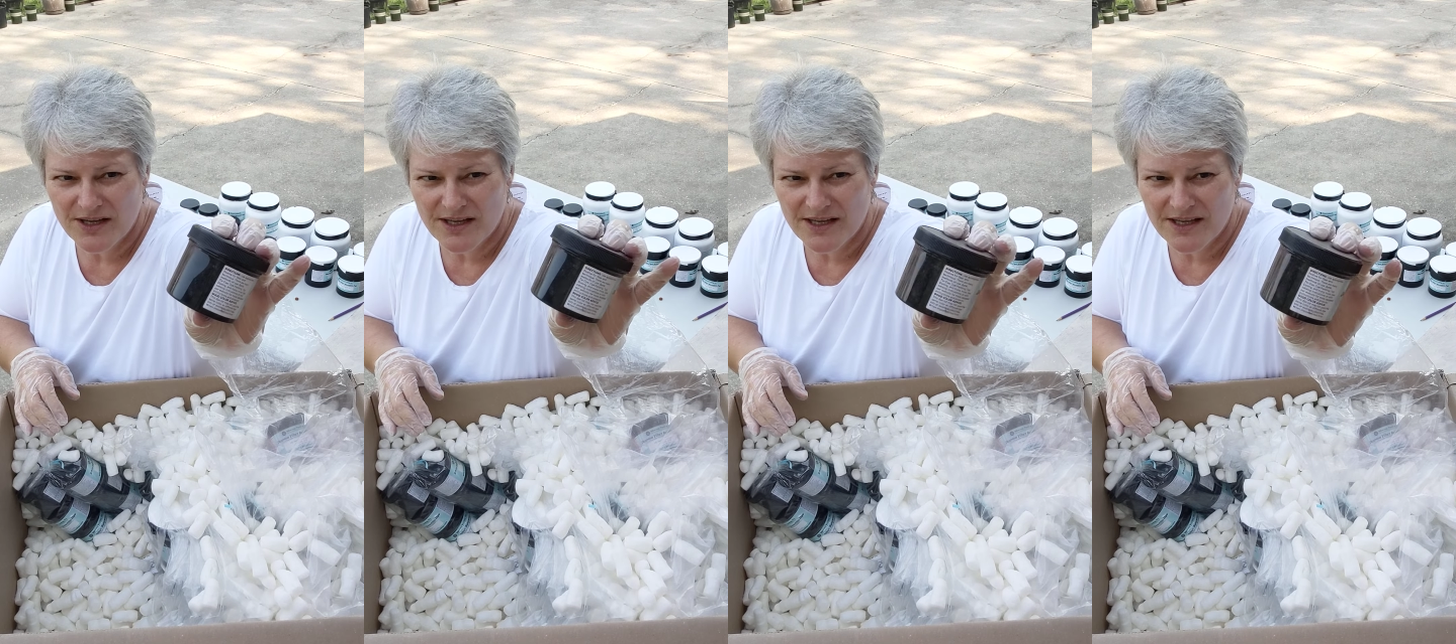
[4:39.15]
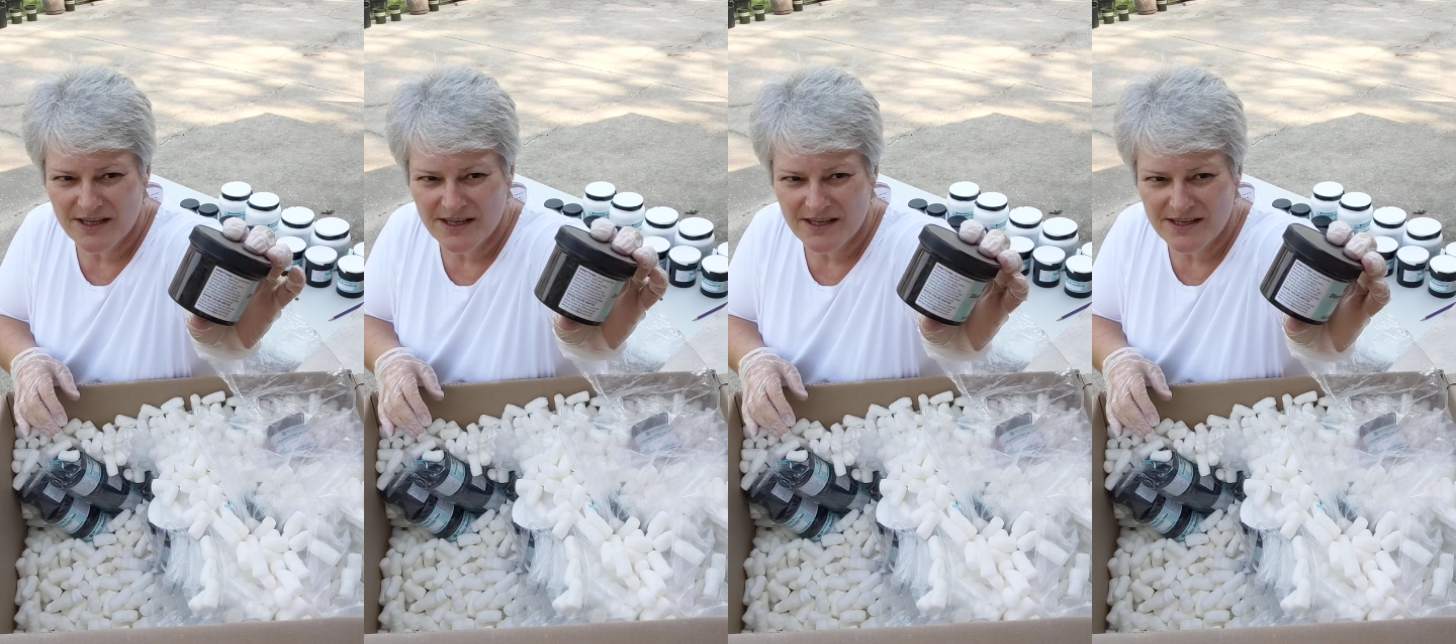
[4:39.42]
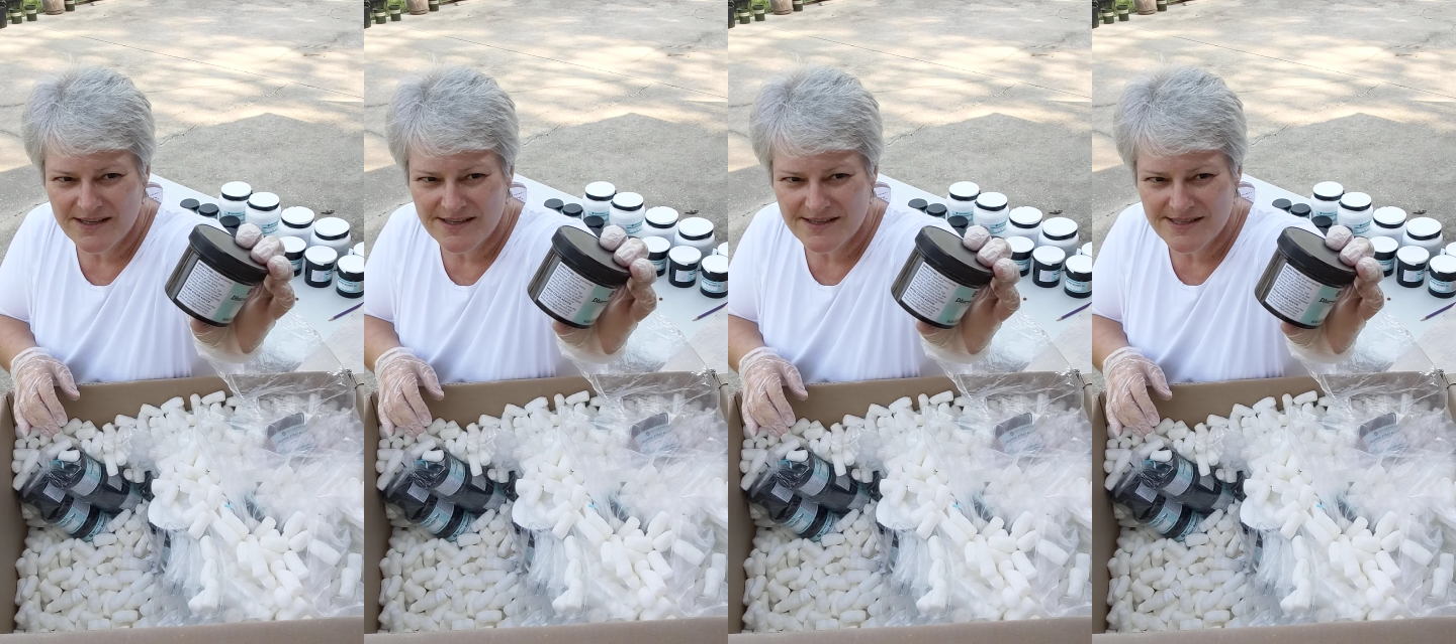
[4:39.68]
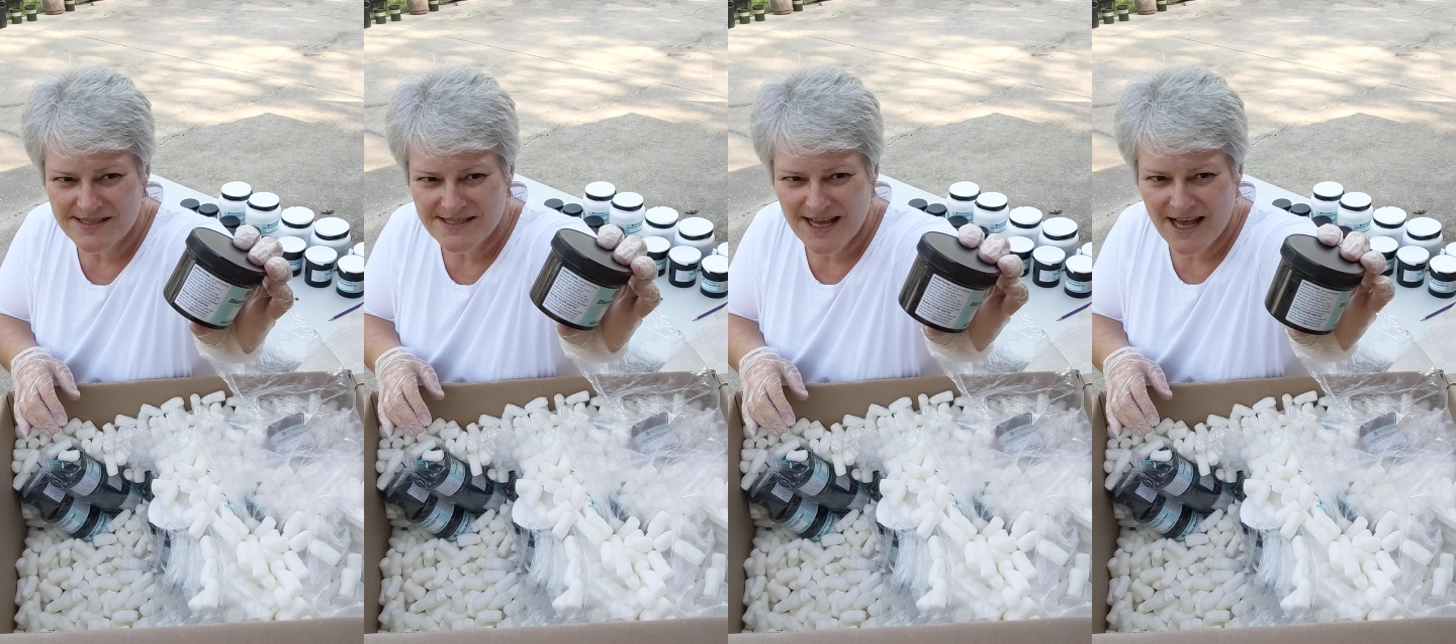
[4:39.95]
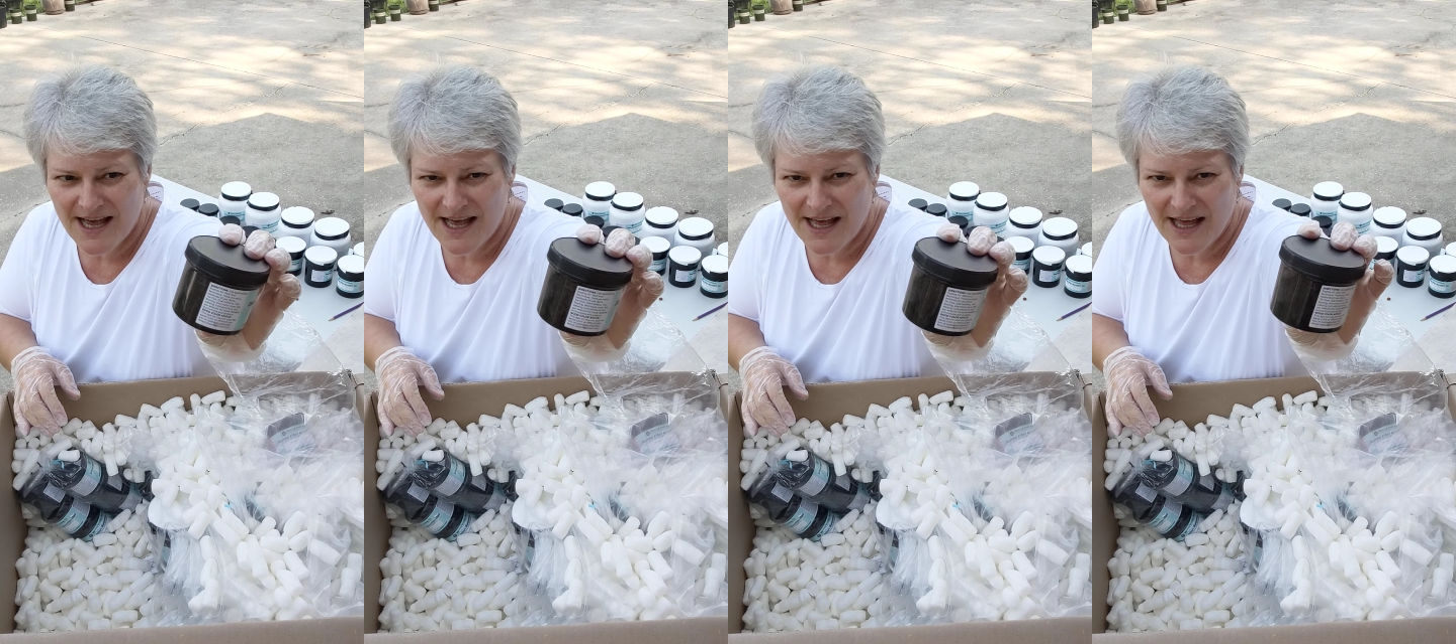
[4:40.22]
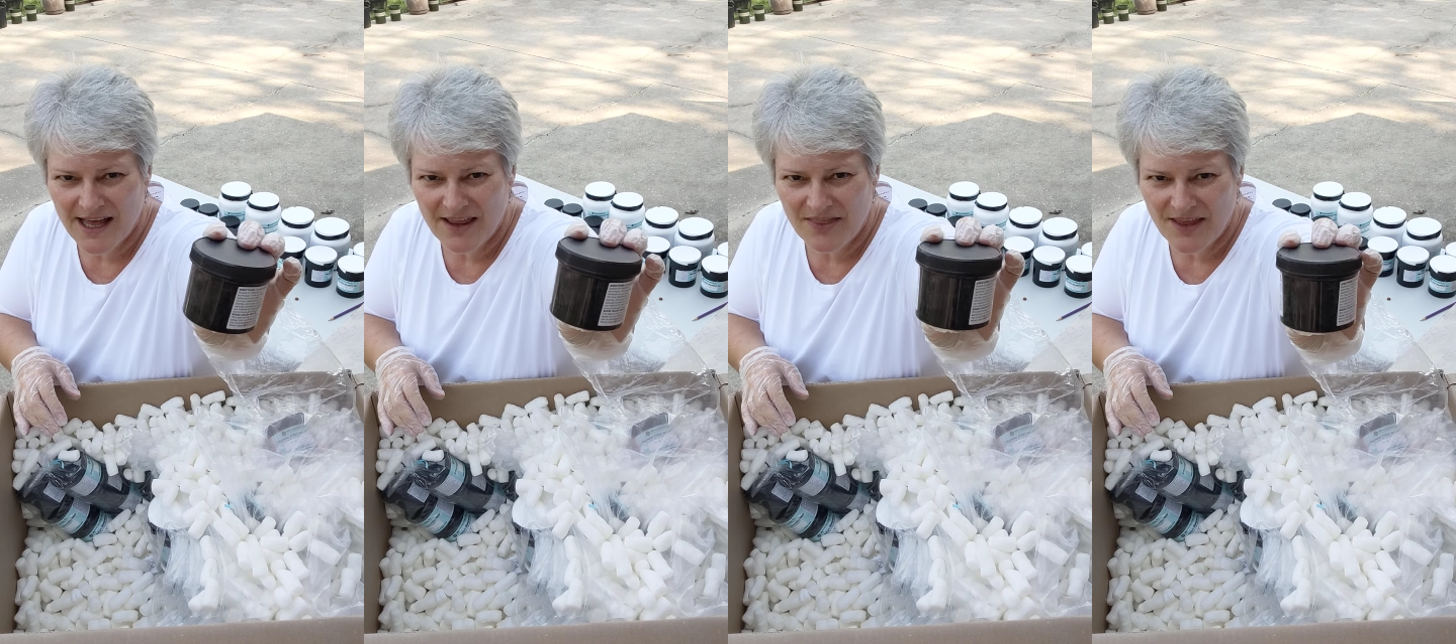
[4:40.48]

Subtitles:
is dye